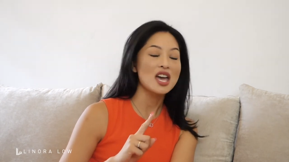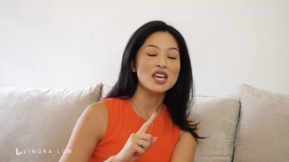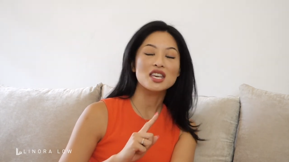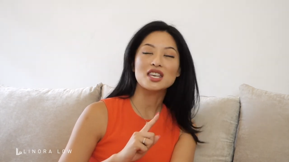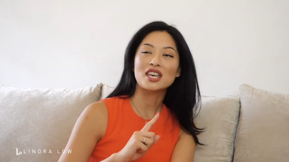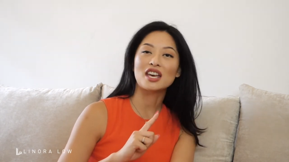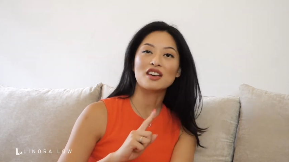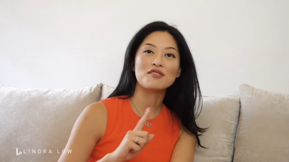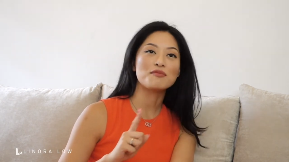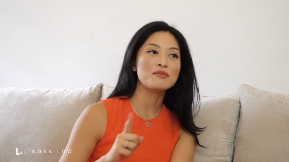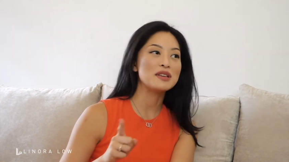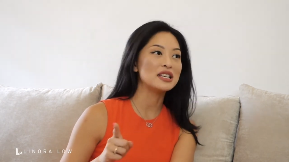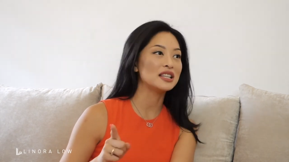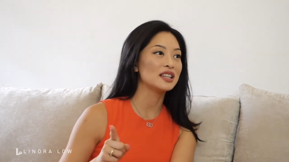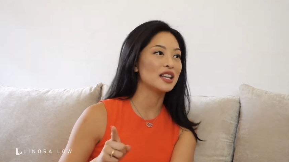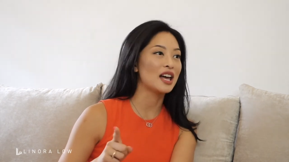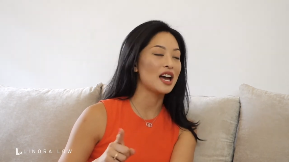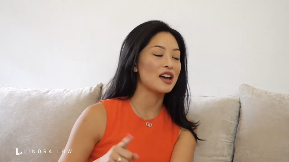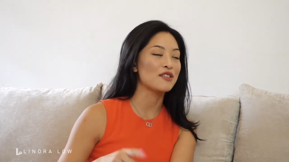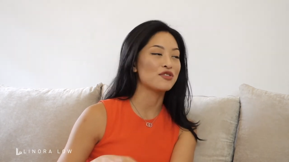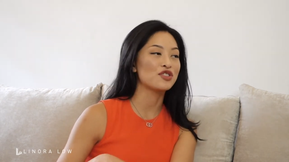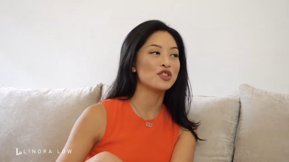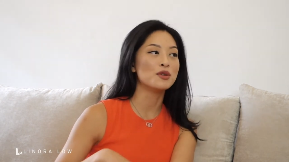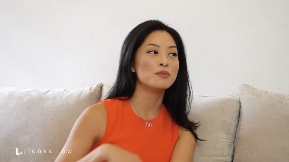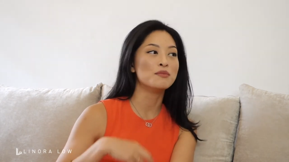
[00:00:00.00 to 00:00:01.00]
It gave me
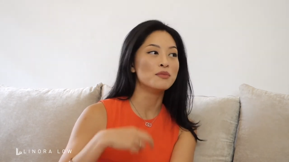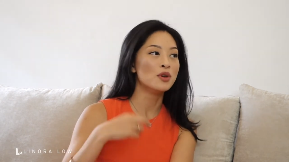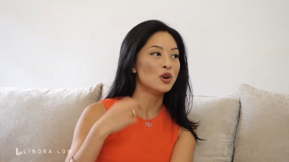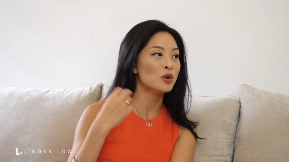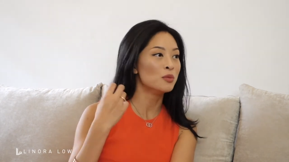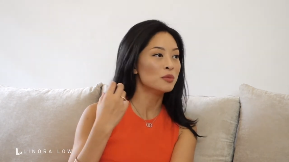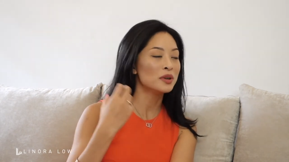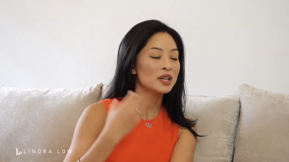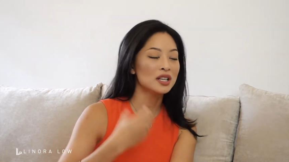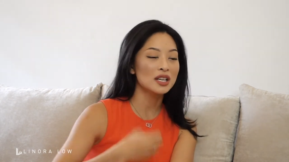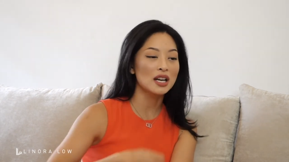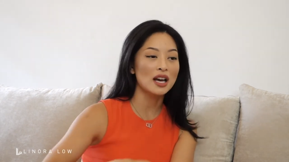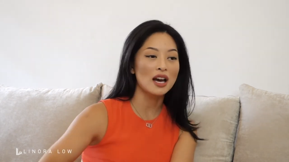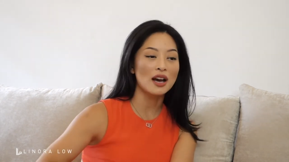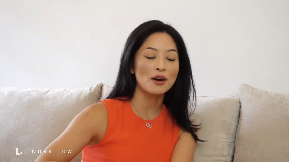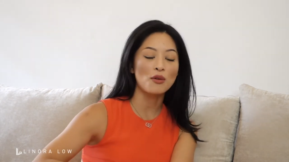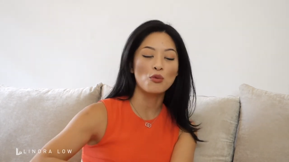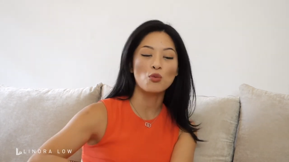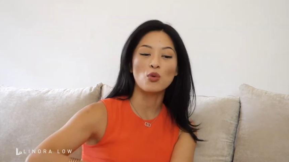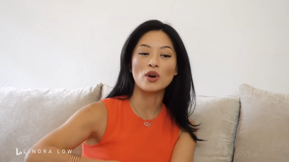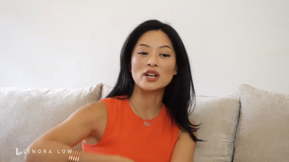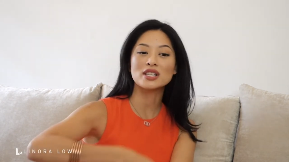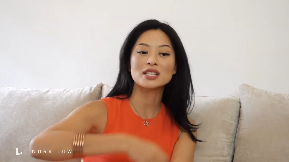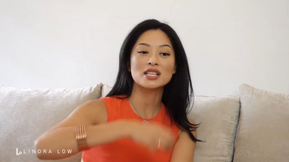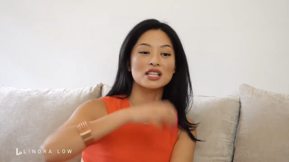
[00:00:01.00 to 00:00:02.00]
life. The moment,
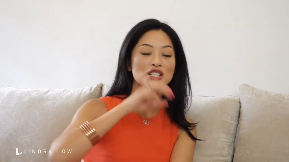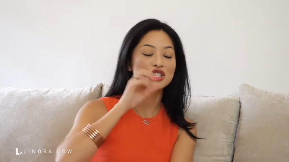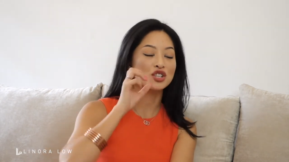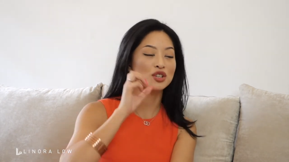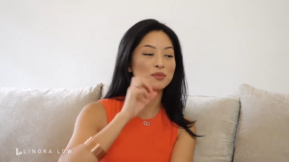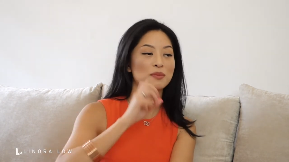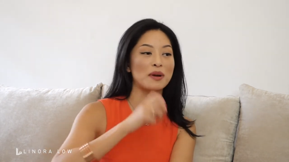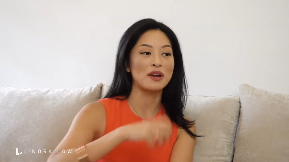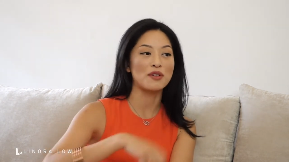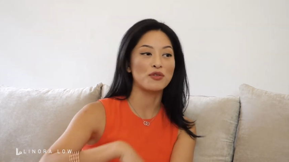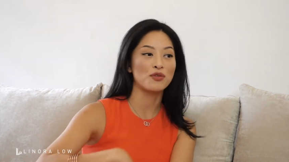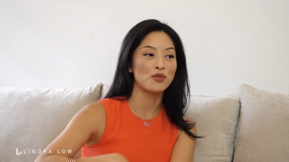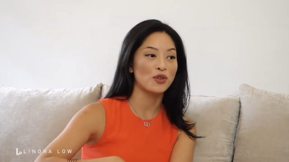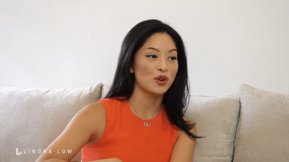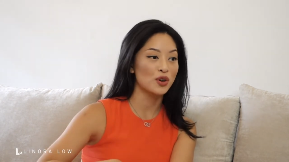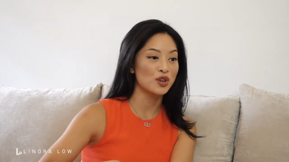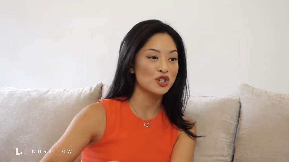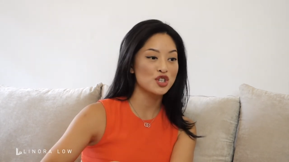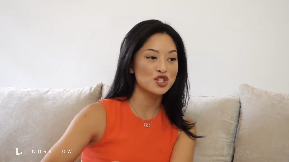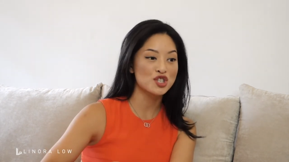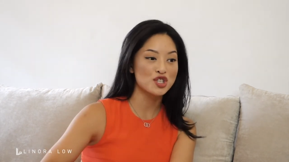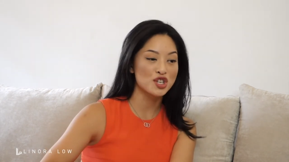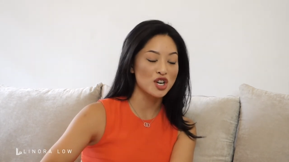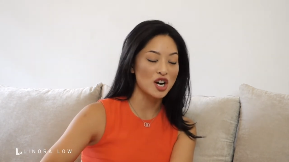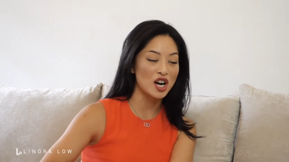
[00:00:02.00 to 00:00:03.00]
once I took my first
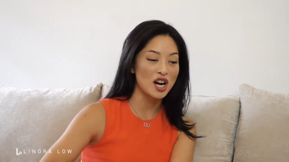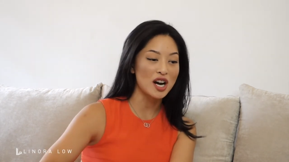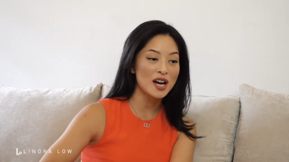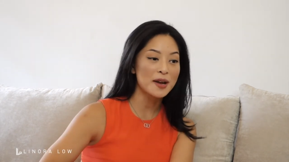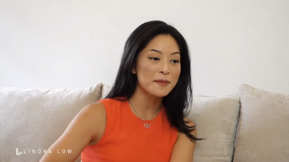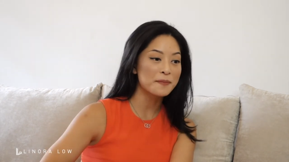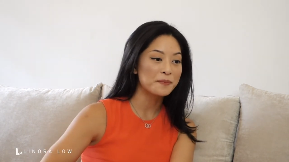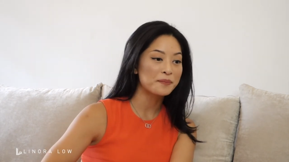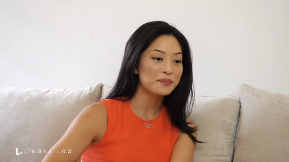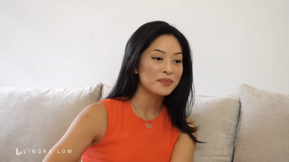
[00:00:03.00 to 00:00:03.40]
shot,